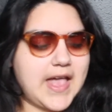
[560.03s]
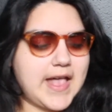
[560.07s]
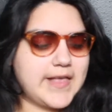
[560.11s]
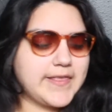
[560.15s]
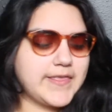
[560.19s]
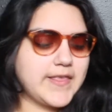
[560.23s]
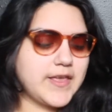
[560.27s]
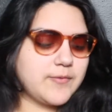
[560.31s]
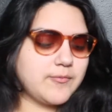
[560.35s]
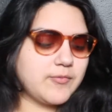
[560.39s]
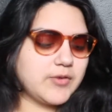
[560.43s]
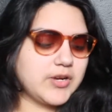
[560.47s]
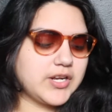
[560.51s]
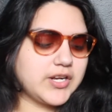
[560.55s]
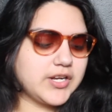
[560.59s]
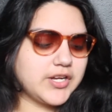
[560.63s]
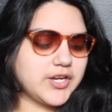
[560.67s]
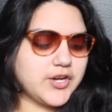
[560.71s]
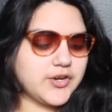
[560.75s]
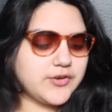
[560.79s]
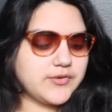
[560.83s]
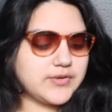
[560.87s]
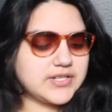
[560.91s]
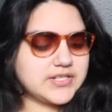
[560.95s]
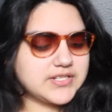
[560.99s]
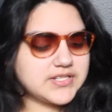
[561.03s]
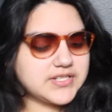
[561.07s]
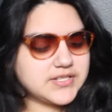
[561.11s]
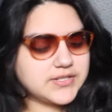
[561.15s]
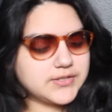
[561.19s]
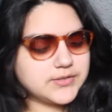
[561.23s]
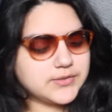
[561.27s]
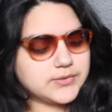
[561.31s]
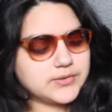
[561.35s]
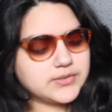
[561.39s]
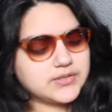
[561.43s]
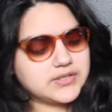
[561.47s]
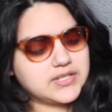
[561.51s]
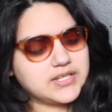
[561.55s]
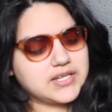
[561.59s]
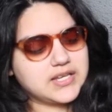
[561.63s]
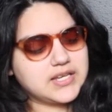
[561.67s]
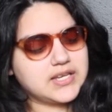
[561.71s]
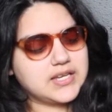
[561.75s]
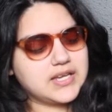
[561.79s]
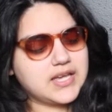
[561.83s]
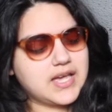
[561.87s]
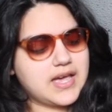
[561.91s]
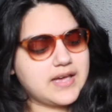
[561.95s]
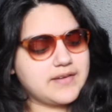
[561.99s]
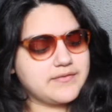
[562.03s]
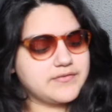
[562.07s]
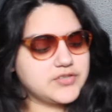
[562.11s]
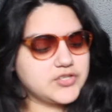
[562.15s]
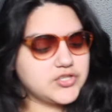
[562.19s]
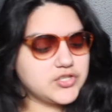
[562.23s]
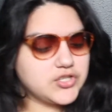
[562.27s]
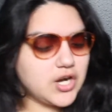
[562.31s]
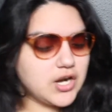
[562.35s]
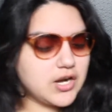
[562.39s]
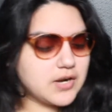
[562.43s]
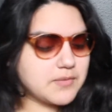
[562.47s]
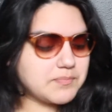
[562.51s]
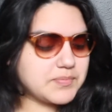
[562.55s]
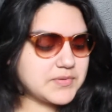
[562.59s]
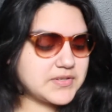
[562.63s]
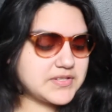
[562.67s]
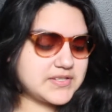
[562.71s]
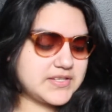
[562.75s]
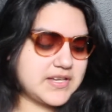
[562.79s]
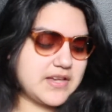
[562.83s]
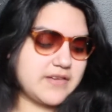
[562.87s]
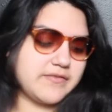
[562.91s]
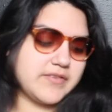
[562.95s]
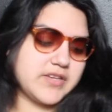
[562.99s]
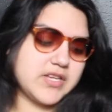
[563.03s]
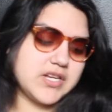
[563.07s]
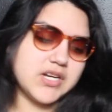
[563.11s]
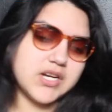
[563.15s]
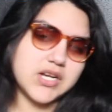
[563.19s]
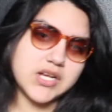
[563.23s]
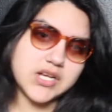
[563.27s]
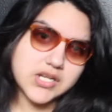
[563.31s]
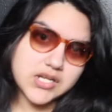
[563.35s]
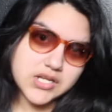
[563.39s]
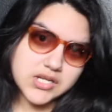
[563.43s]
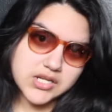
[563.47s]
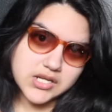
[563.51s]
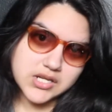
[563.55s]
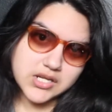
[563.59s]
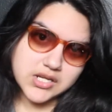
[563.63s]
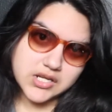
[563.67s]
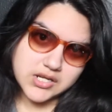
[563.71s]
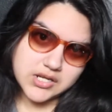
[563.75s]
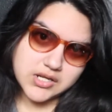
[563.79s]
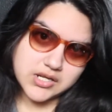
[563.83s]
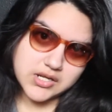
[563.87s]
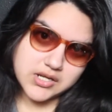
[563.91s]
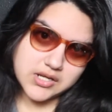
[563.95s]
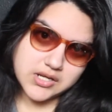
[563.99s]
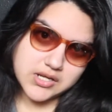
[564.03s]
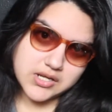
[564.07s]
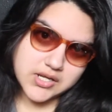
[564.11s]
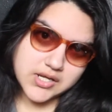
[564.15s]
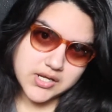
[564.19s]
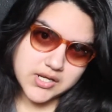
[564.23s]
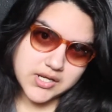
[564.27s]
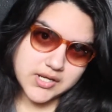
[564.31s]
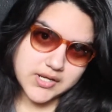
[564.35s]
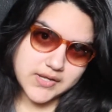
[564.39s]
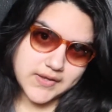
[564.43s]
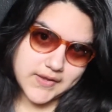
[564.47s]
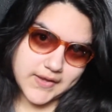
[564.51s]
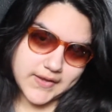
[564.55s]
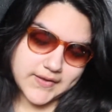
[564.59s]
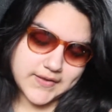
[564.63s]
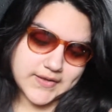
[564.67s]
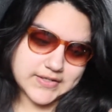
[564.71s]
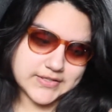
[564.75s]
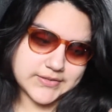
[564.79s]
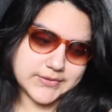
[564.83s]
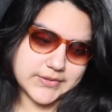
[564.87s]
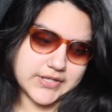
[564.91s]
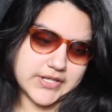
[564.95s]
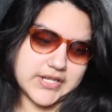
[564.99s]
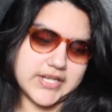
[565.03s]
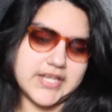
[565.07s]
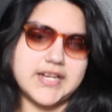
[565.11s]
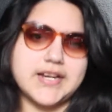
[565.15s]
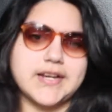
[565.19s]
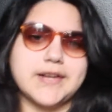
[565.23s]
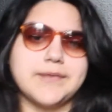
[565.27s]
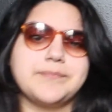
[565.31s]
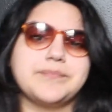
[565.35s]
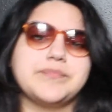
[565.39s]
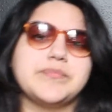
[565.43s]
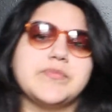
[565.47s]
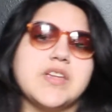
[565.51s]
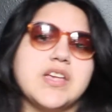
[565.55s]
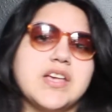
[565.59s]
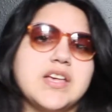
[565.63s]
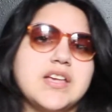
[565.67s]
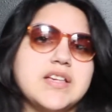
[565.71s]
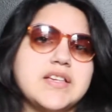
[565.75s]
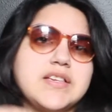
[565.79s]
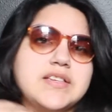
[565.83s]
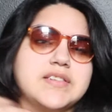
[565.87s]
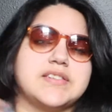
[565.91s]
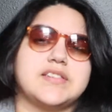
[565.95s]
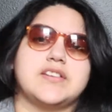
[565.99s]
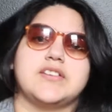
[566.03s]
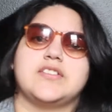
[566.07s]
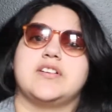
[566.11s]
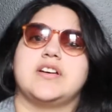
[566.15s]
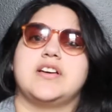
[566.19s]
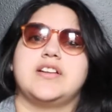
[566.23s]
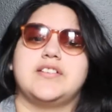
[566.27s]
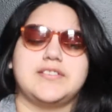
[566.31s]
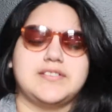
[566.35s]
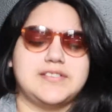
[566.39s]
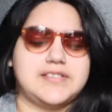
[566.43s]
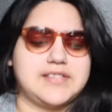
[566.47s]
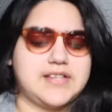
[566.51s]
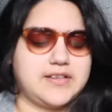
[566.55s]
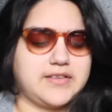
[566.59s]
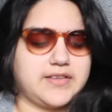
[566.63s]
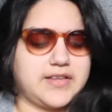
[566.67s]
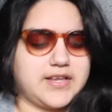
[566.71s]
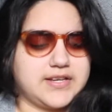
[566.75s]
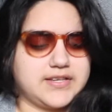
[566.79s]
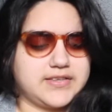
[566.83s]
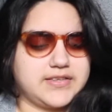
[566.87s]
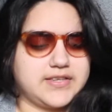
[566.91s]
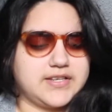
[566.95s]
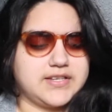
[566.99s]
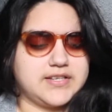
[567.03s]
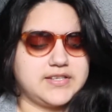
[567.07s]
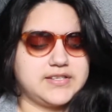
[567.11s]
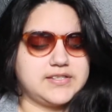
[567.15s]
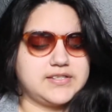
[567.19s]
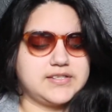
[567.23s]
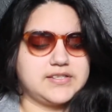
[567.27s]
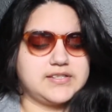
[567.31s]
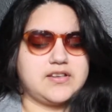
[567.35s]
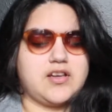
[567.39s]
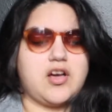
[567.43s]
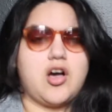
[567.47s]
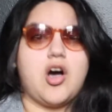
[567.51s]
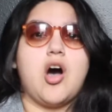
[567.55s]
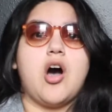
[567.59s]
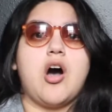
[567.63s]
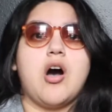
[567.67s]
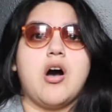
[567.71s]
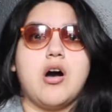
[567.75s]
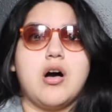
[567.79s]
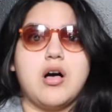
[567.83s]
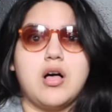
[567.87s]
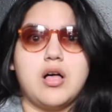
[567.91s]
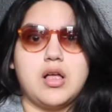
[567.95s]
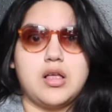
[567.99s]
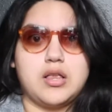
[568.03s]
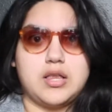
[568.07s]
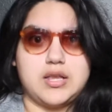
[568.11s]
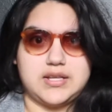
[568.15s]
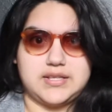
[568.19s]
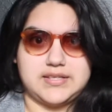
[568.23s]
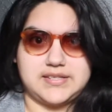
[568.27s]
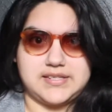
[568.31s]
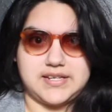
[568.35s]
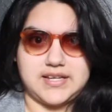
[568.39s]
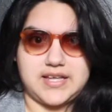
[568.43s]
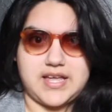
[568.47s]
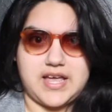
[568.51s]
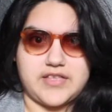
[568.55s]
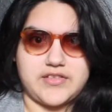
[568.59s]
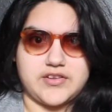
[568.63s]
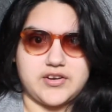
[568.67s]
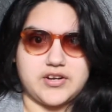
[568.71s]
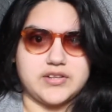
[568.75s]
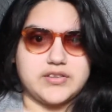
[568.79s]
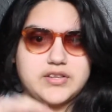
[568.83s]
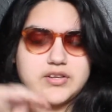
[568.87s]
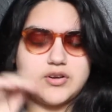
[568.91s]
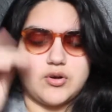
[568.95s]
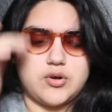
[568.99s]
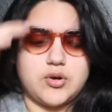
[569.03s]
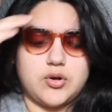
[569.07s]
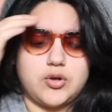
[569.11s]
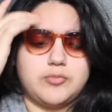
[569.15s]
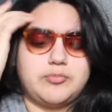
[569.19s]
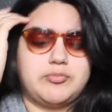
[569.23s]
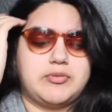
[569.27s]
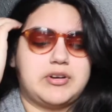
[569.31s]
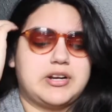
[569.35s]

And then we're going to go into the F sharp 7, and that's where you hit it. So it'll sound like this, all together, the whole